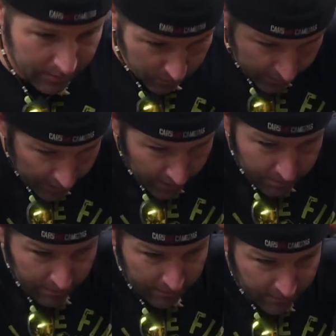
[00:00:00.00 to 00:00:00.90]
What
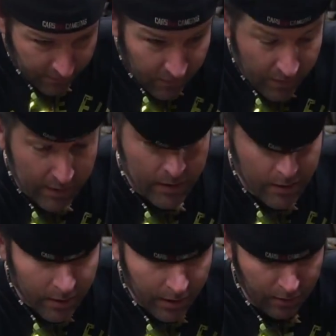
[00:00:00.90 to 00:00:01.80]
happened?
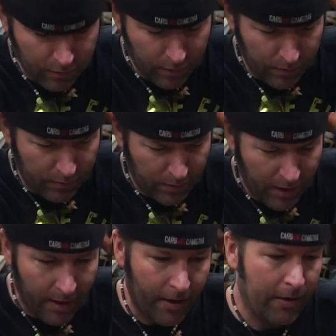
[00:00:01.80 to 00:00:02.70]
I don't know.
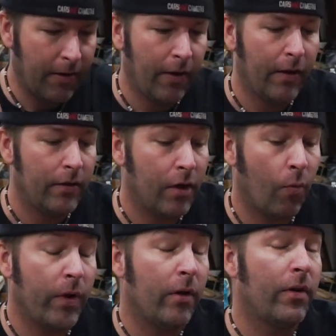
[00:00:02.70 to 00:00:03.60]
Uh, you know,
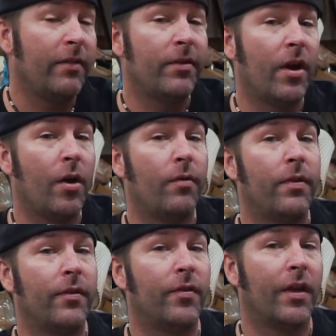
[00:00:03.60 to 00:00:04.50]
we don't even know if
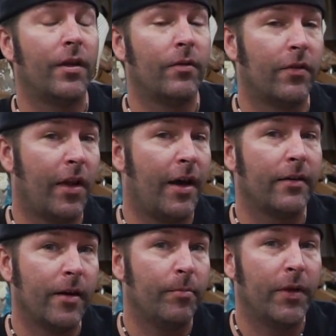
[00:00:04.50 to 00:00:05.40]
this thing was
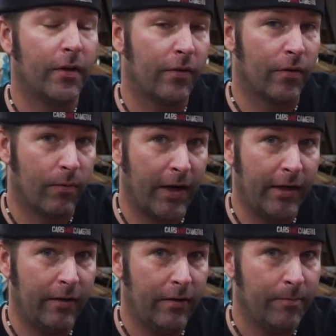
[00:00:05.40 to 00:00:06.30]
locked up because of the
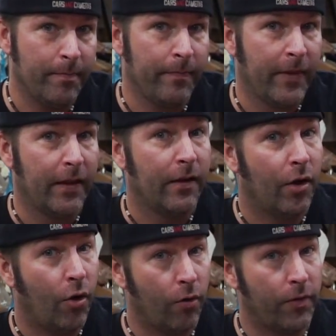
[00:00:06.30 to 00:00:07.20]
rain
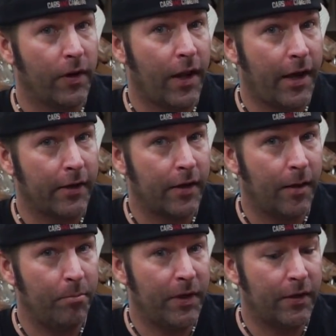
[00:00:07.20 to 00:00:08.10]
or if it locked
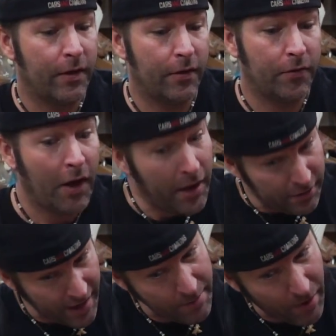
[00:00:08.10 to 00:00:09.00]
up because
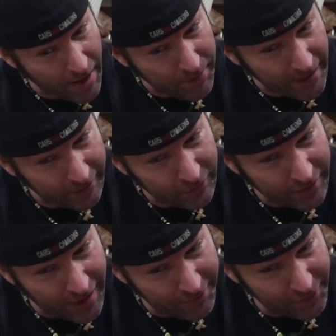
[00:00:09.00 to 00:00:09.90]
they bypassed the
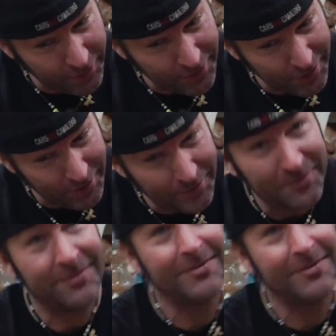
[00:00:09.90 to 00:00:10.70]
governor, dude.